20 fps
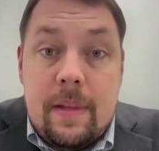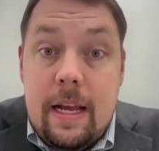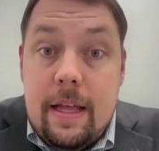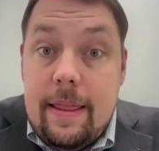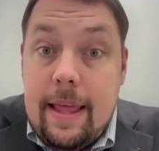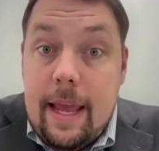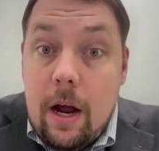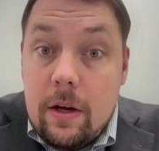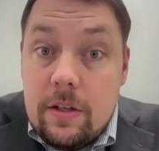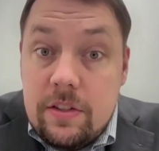
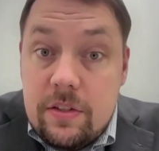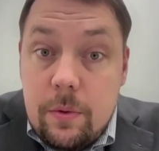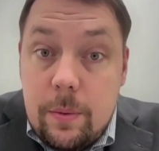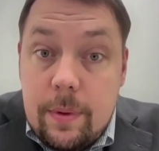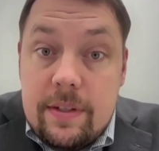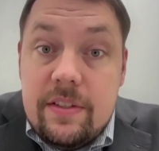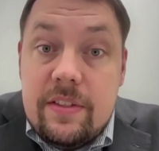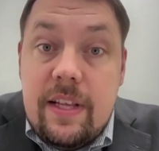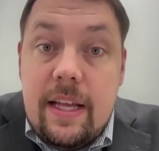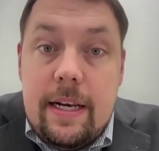They also
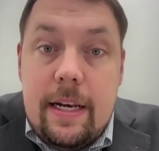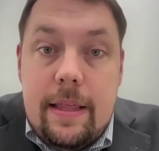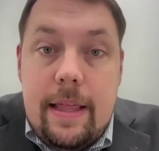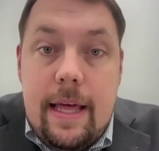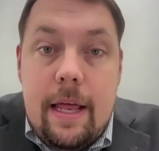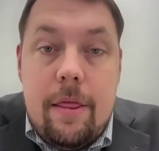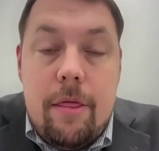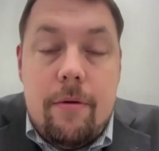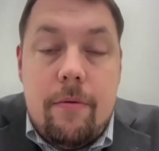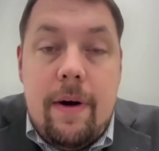extended
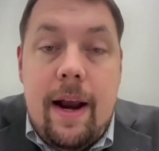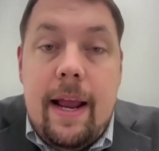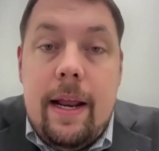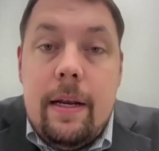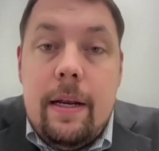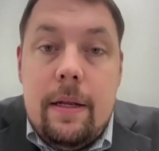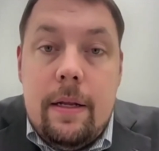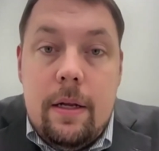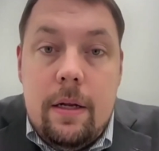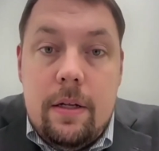that
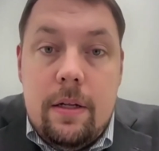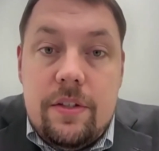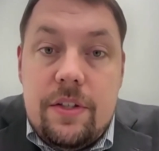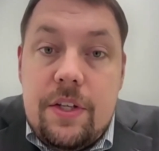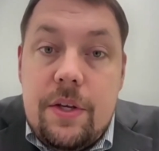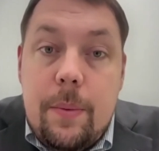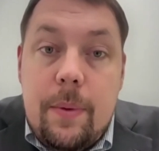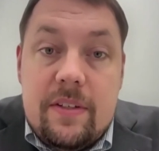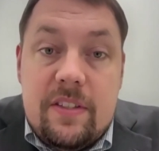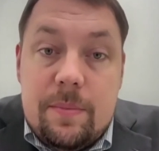threat
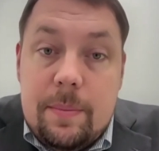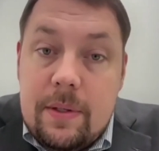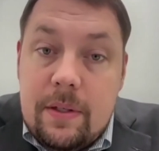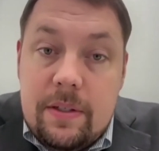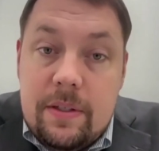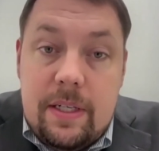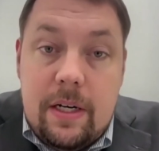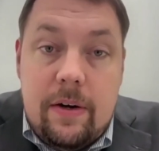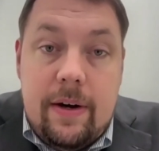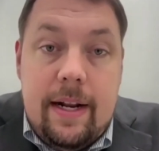to U.S.
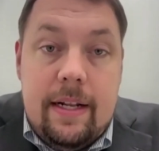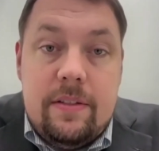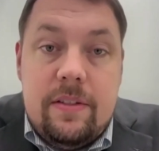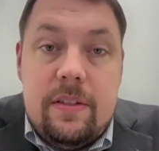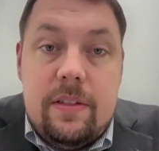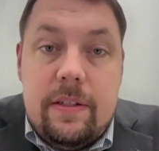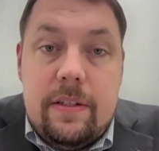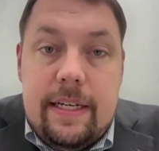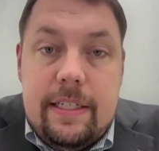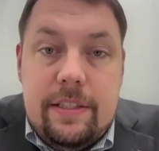military
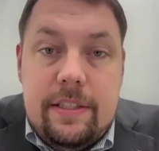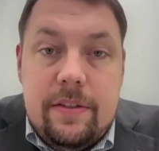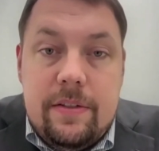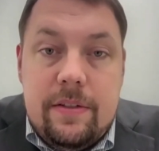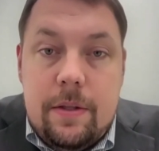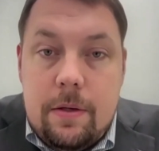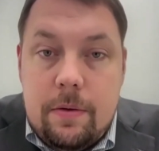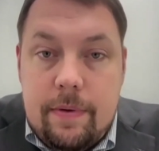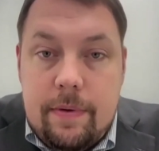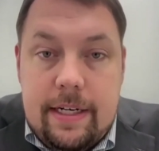
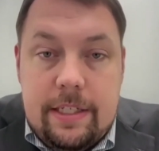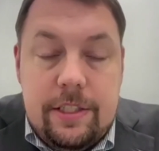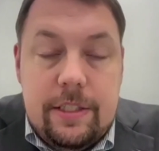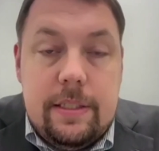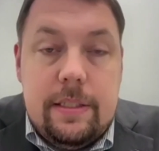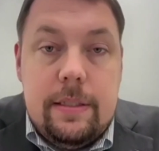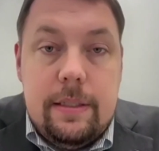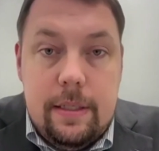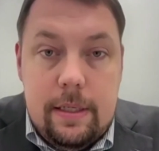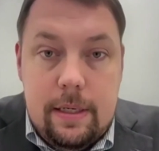installations in the
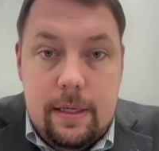region,